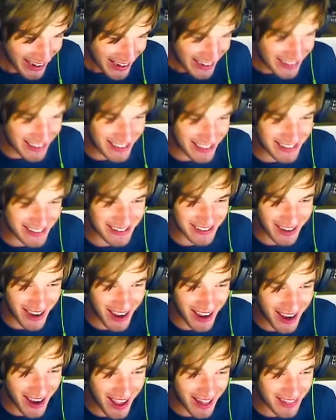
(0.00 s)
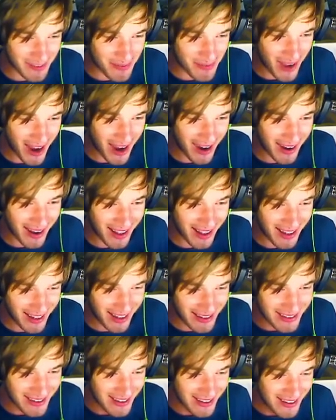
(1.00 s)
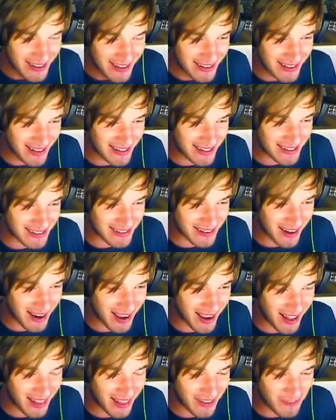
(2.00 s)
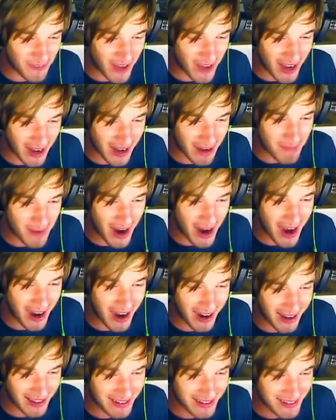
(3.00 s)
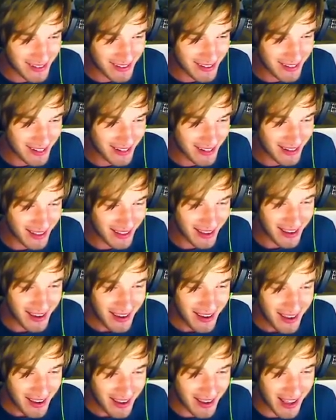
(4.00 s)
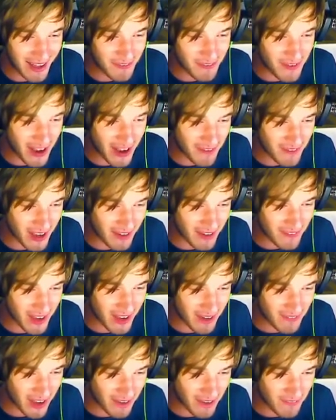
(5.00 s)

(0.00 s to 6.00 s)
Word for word: Destroy all the barrels! Destroy all the fucking barrels! Fuck, fuck, fuck, fuck,